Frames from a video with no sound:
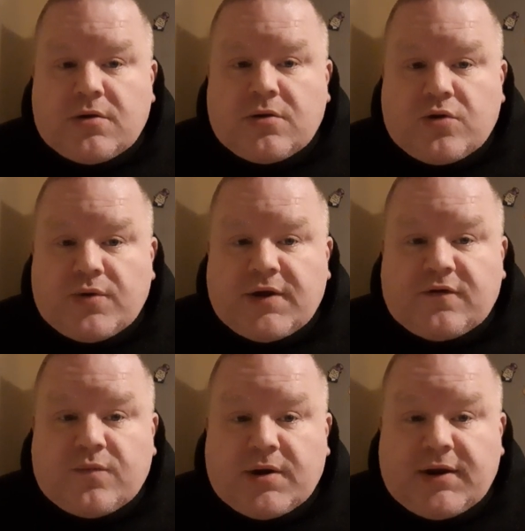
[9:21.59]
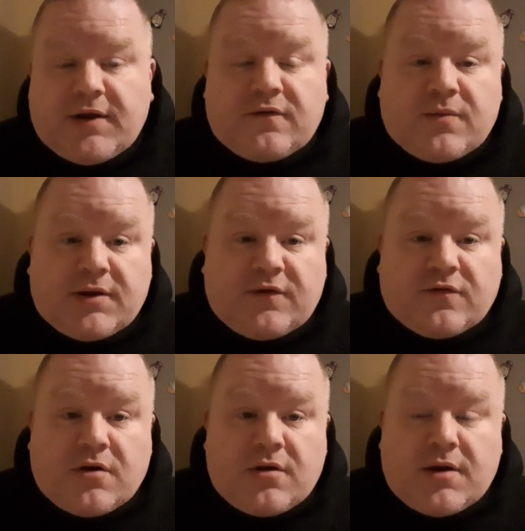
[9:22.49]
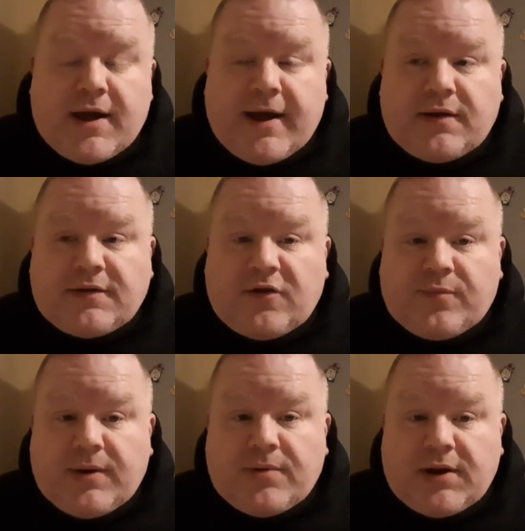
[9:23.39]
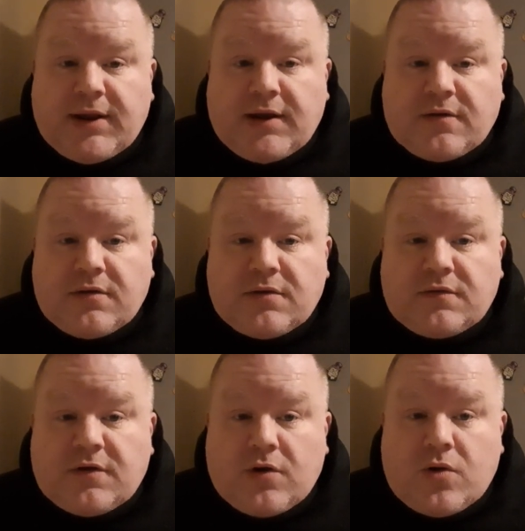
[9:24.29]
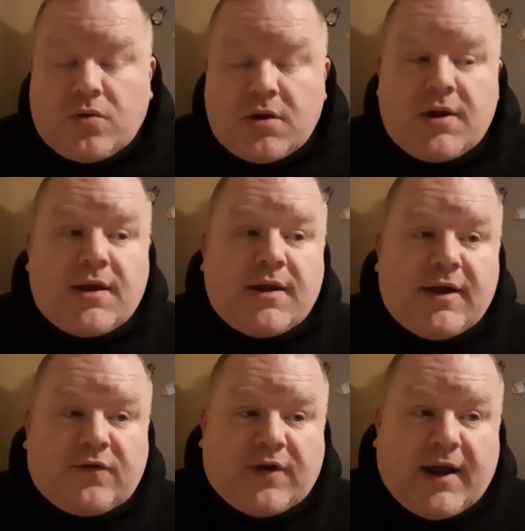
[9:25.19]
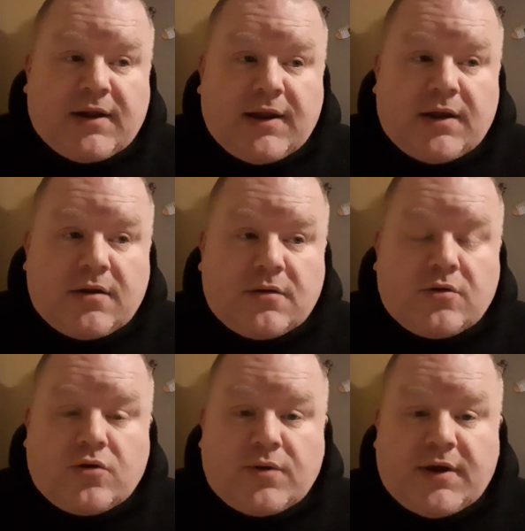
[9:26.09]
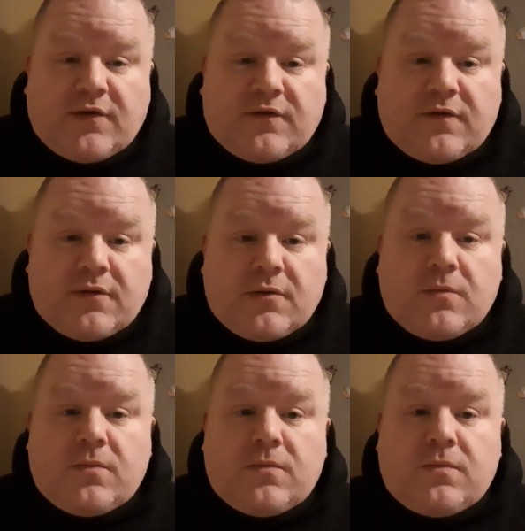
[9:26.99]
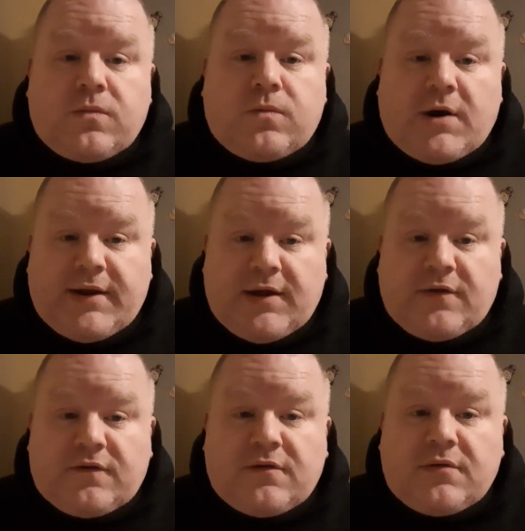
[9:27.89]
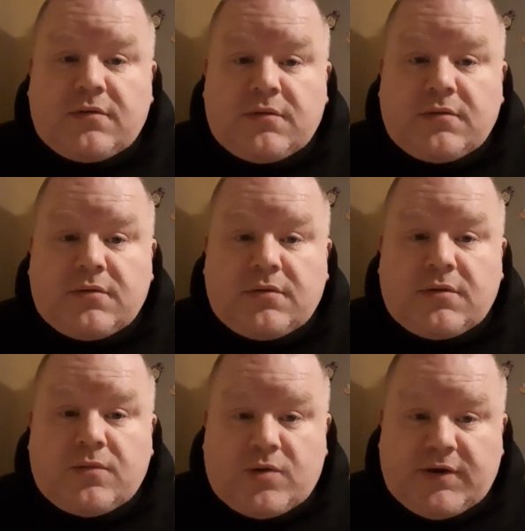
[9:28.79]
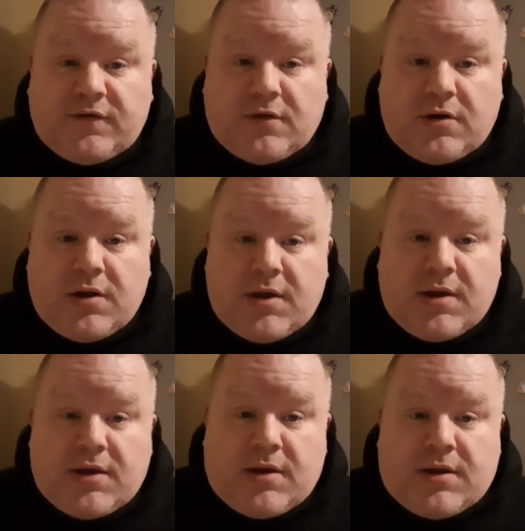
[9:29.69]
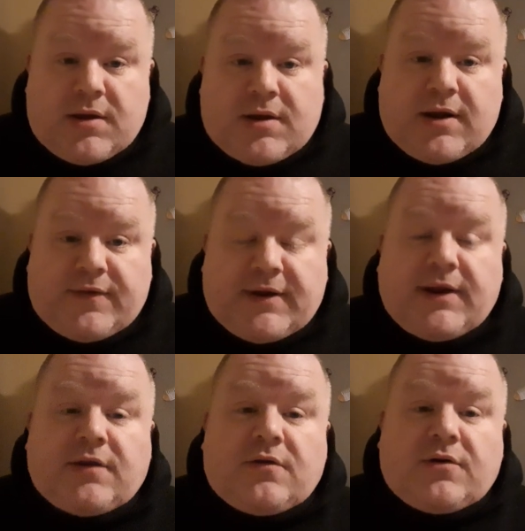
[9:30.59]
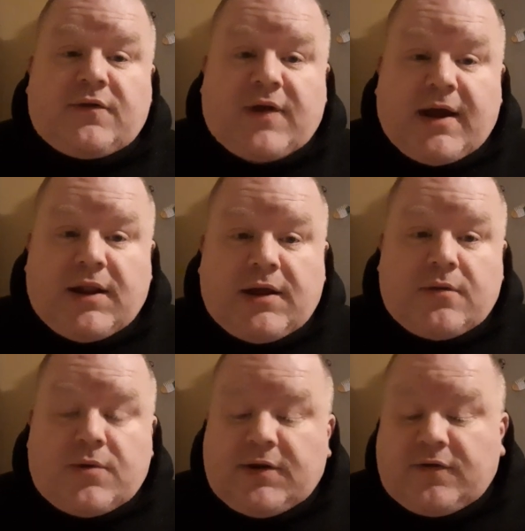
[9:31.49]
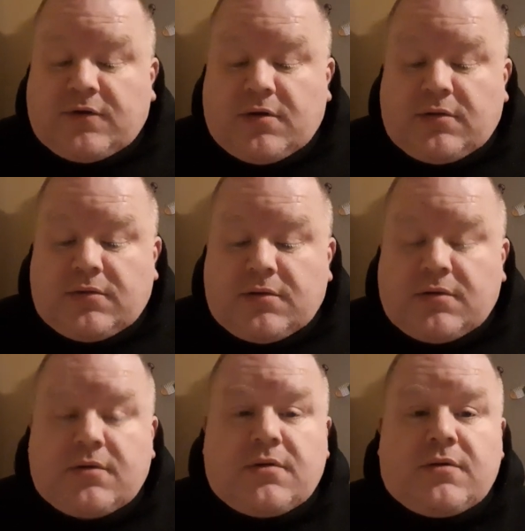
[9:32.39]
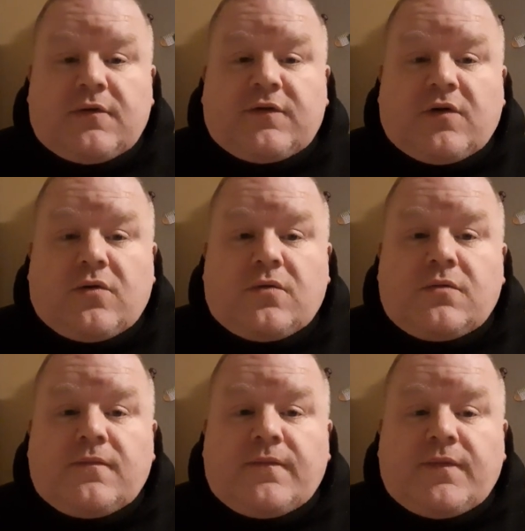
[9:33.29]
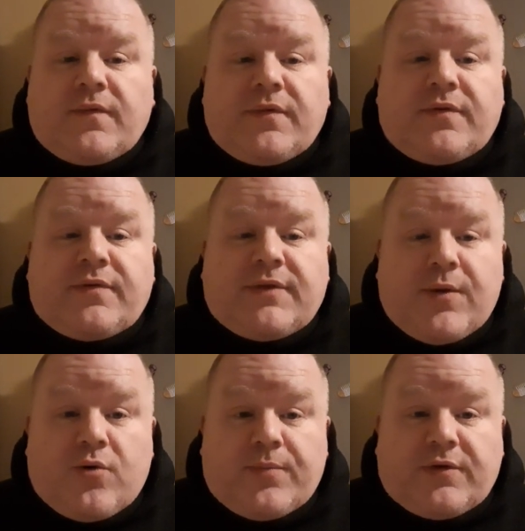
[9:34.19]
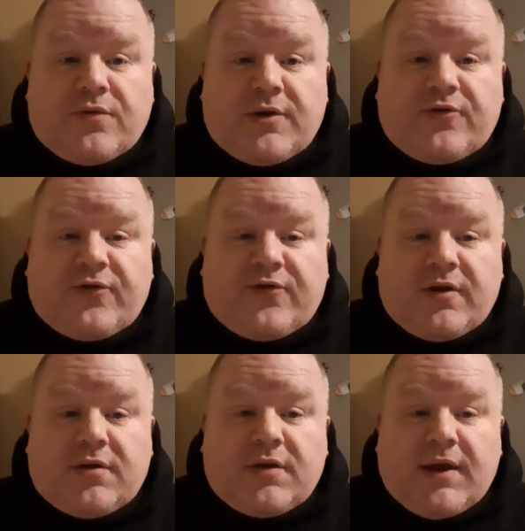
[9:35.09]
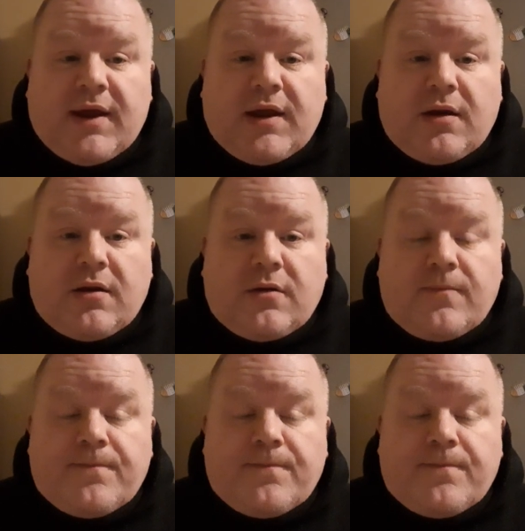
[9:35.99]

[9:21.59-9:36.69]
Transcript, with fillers: who he is, what he is, what he's done, and these people need to know exactly who he is, what he is, and what he's done, and they need to know exactly what he's done, so they won't be too interested in